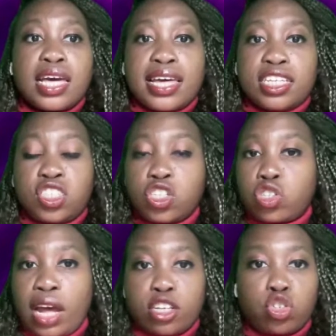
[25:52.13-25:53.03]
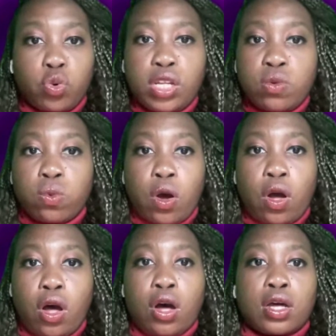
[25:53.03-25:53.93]
is just like truly
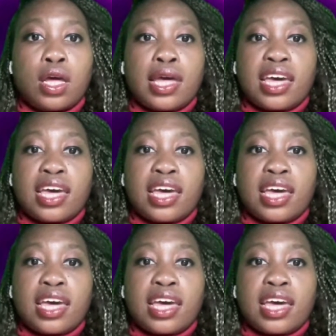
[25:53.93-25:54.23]
wrong.